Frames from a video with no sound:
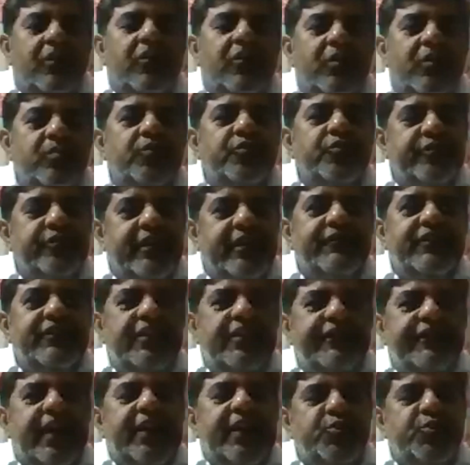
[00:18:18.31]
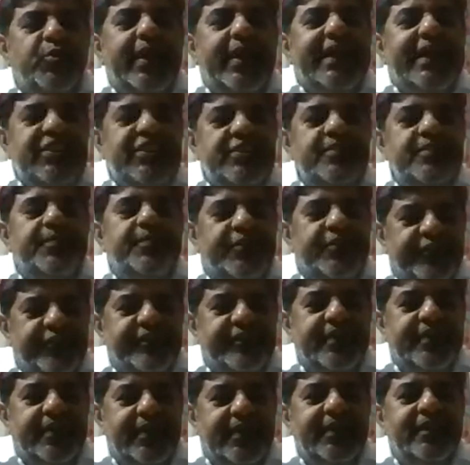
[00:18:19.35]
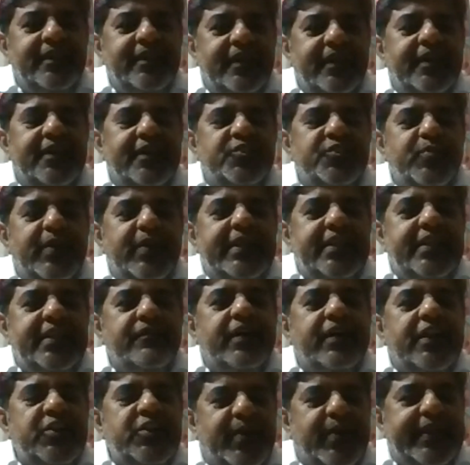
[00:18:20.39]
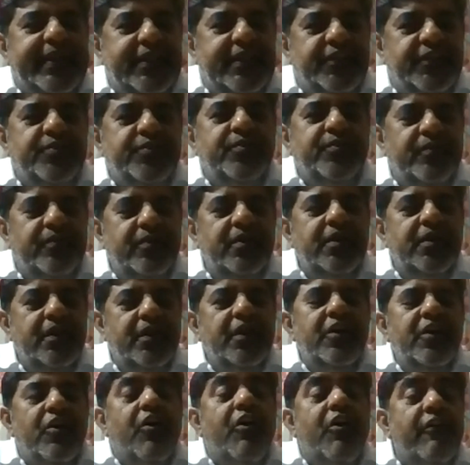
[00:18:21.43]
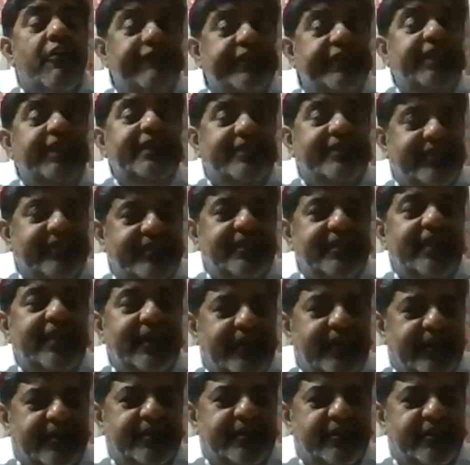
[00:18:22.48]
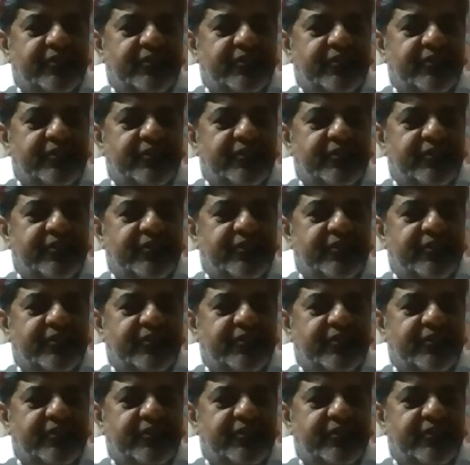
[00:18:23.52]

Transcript: almost 75 to 80% in the year 21-22 of this year.